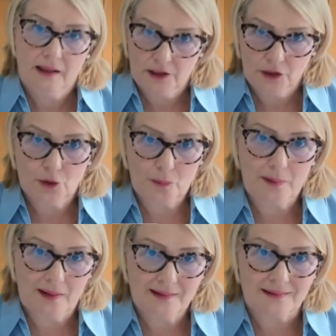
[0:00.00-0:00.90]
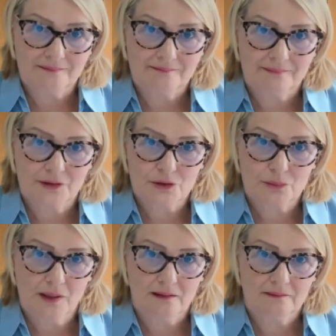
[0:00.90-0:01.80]
in your bladder as
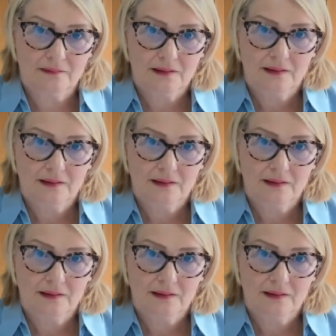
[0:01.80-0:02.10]
well.